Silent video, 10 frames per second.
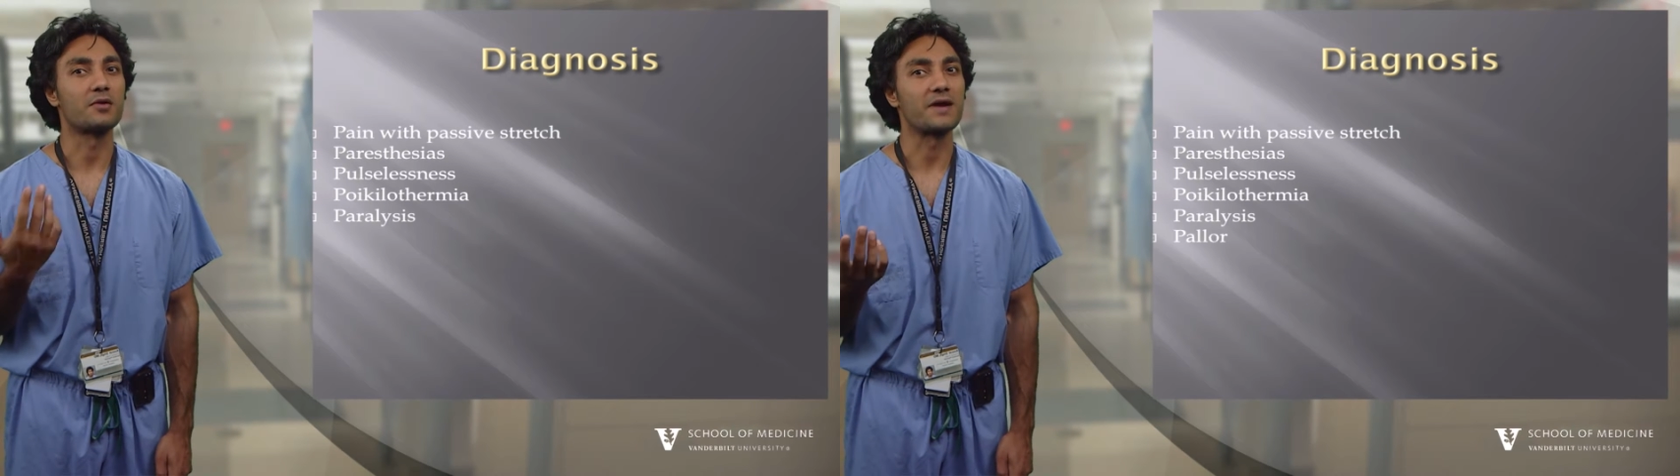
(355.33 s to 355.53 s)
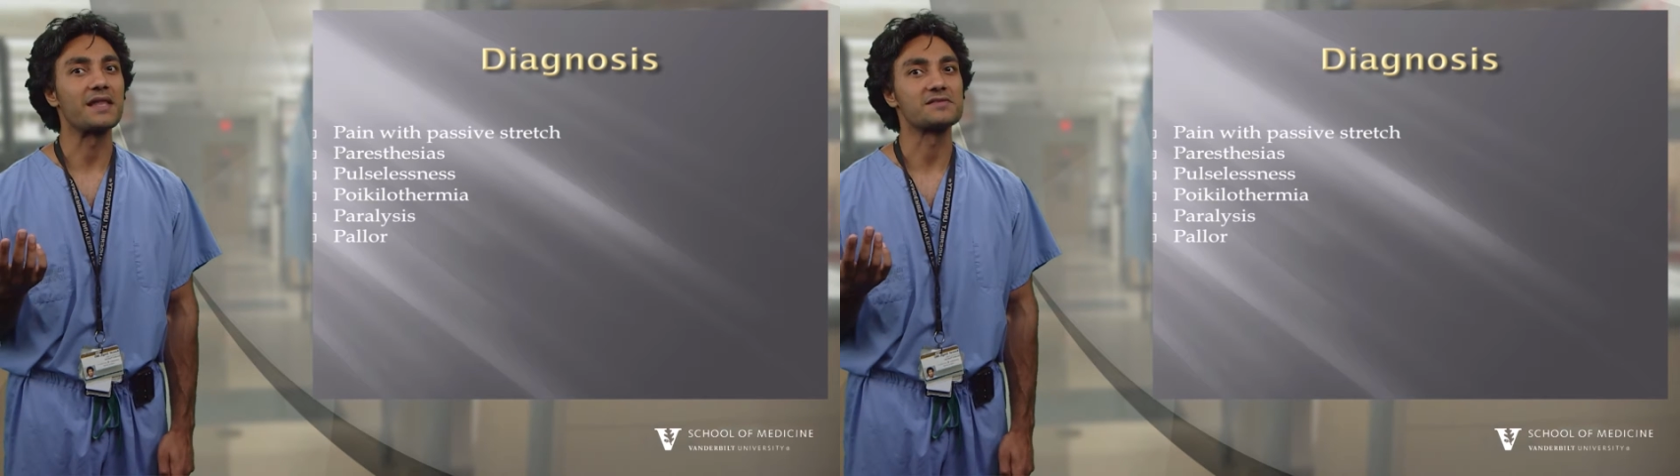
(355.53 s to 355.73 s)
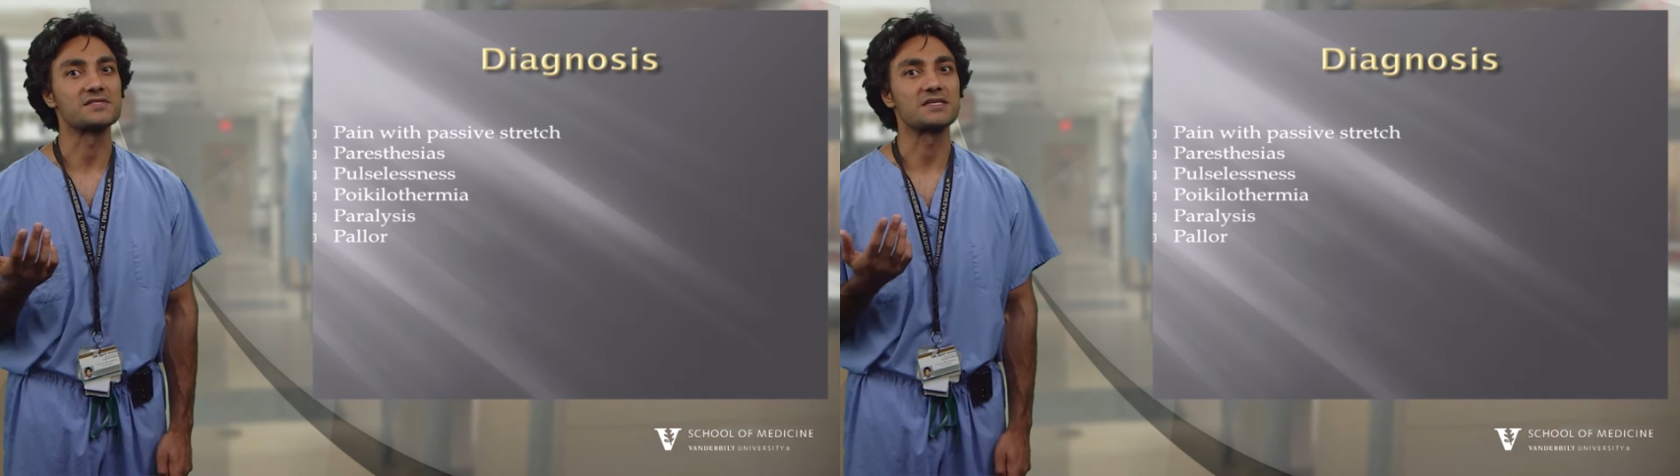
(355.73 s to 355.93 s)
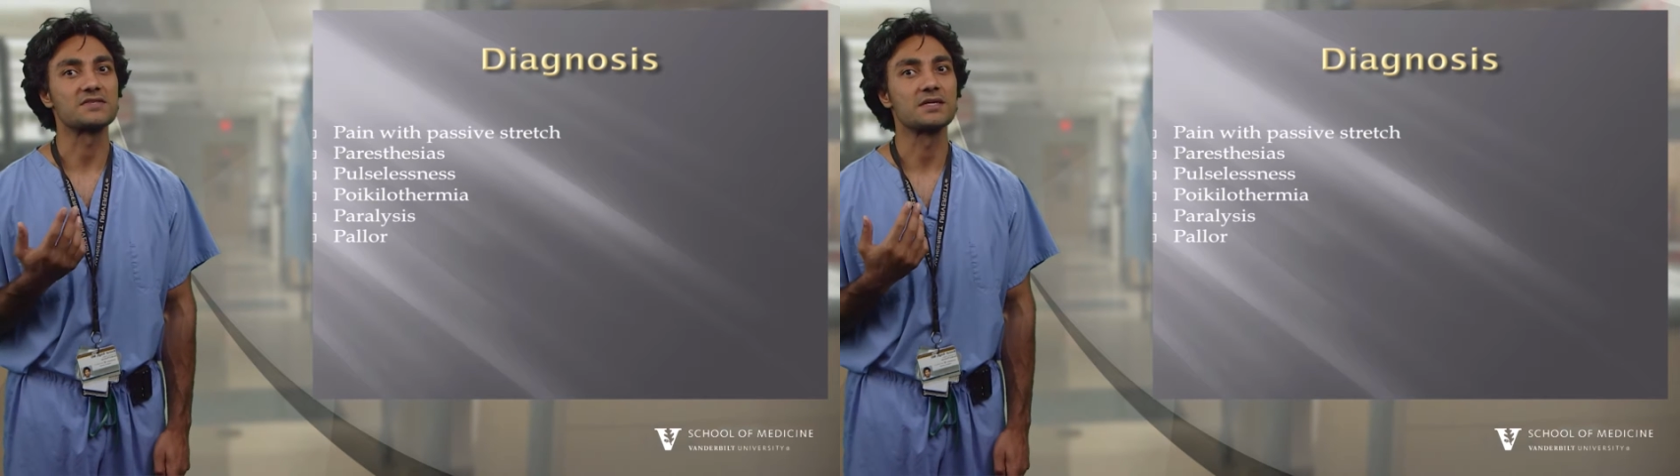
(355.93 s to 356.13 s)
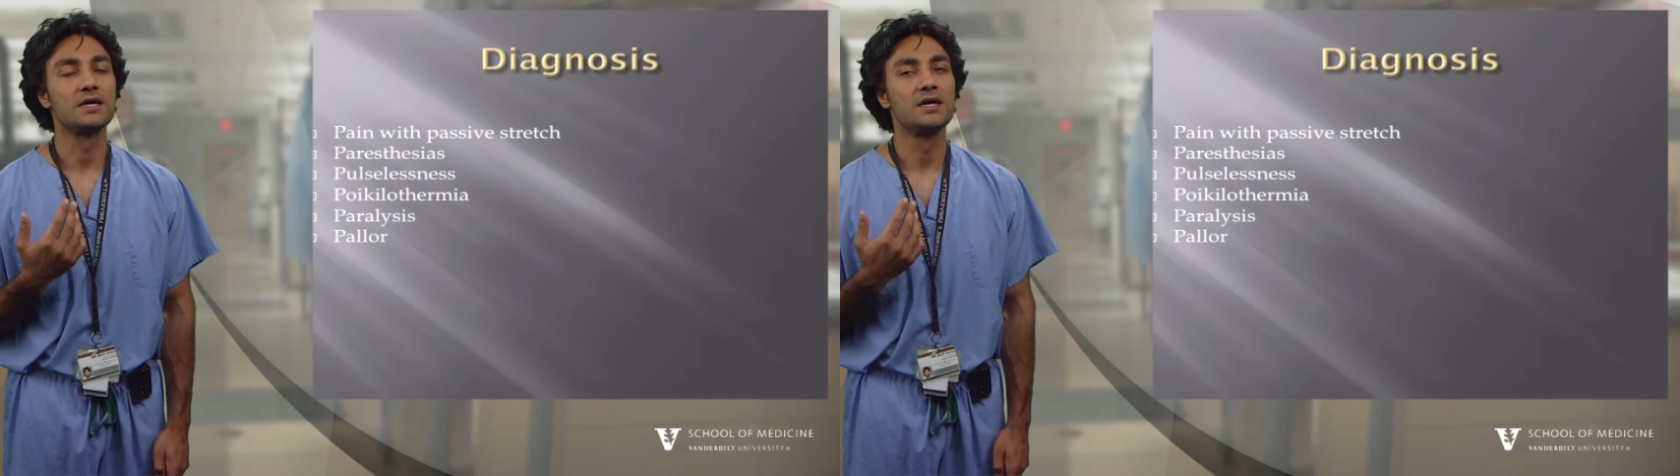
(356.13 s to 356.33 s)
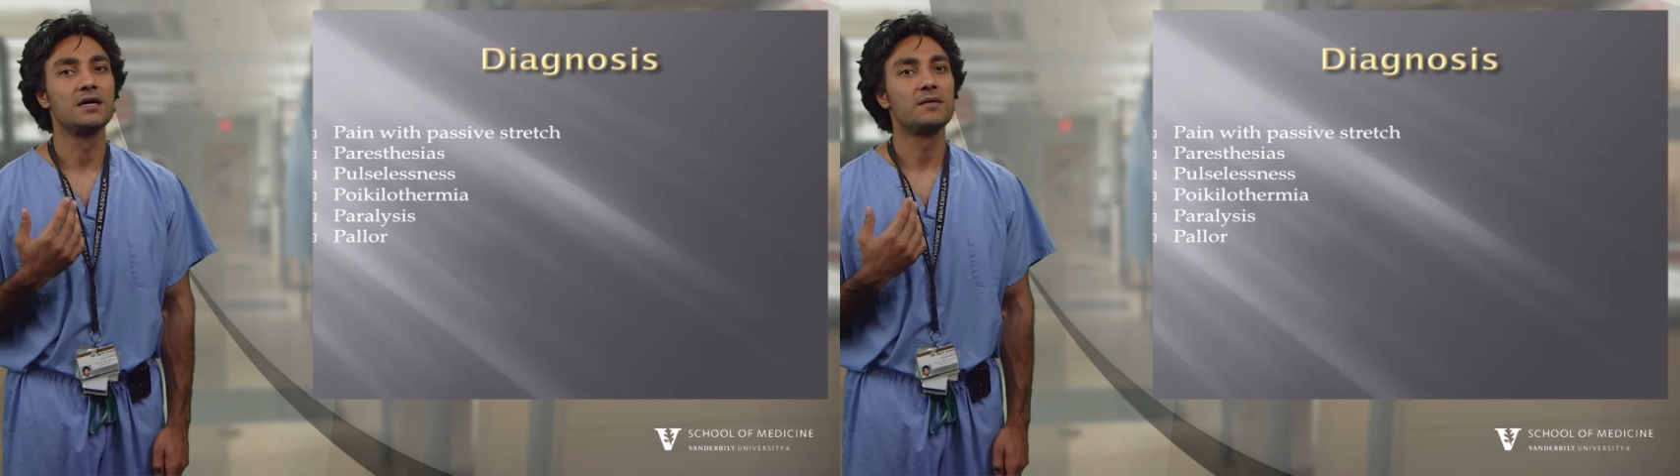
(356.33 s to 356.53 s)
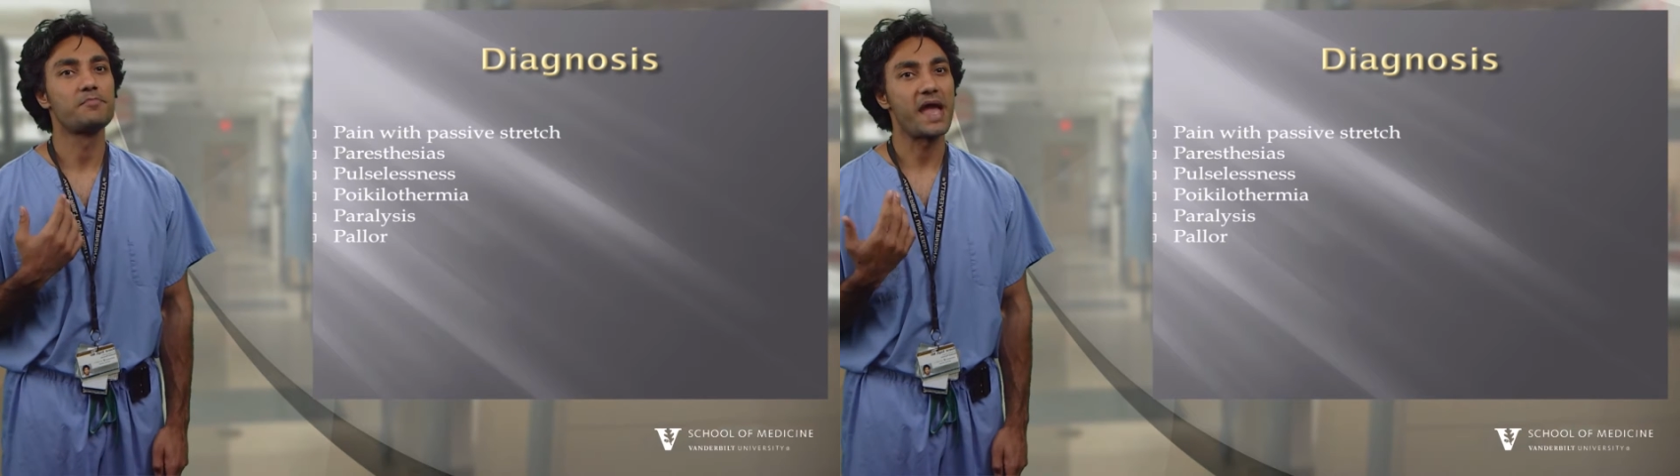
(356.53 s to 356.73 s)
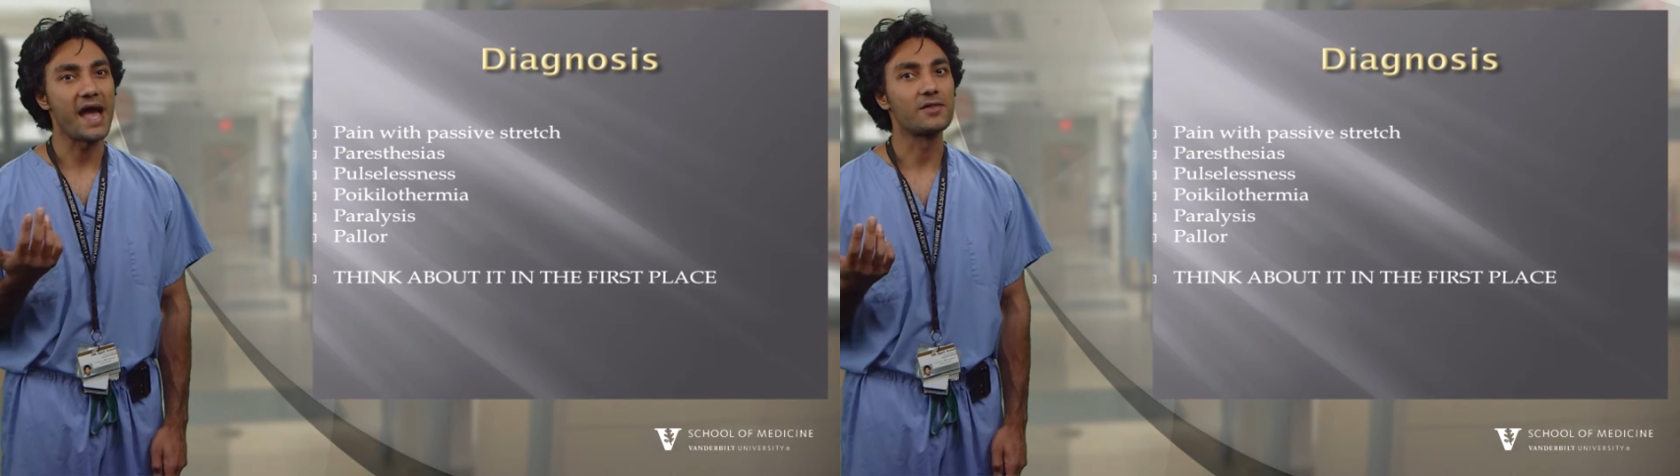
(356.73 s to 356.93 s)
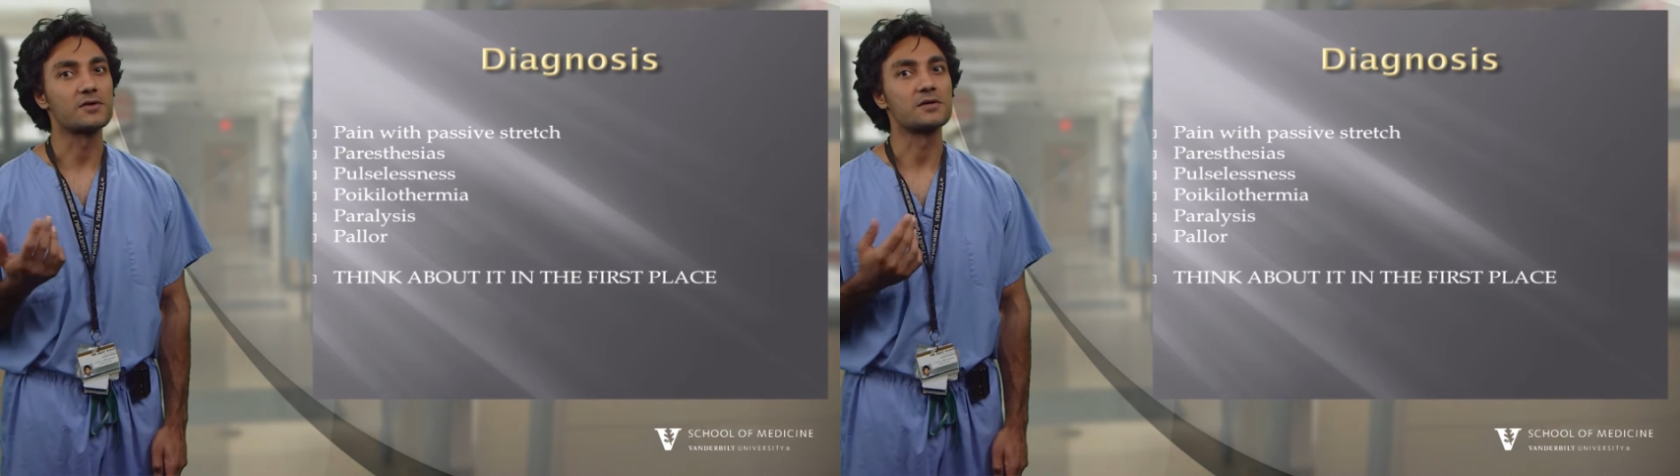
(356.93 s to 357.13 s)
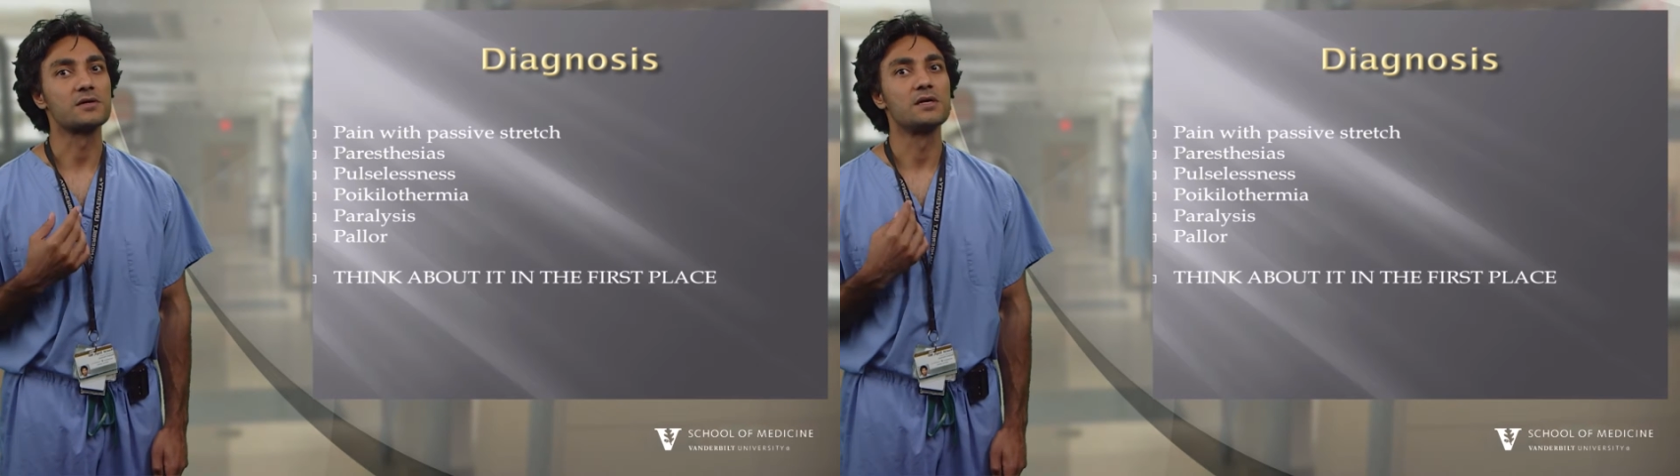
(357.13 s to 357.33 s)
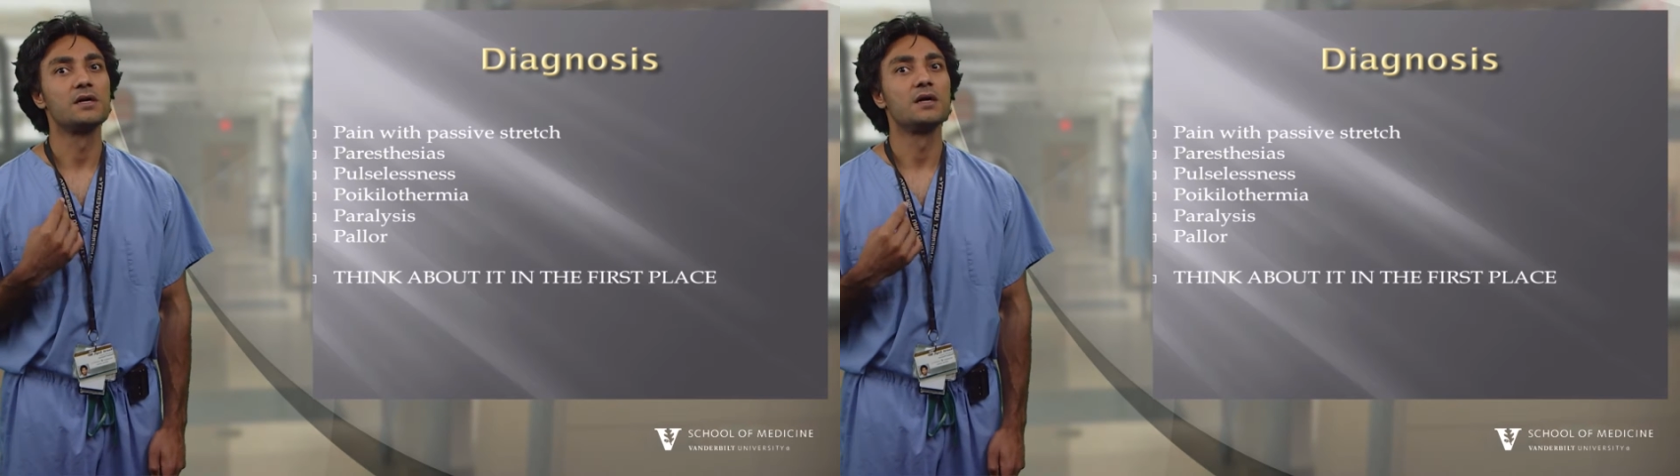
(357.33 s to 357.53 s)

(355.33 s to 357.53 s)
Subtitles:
paralysis, pallor.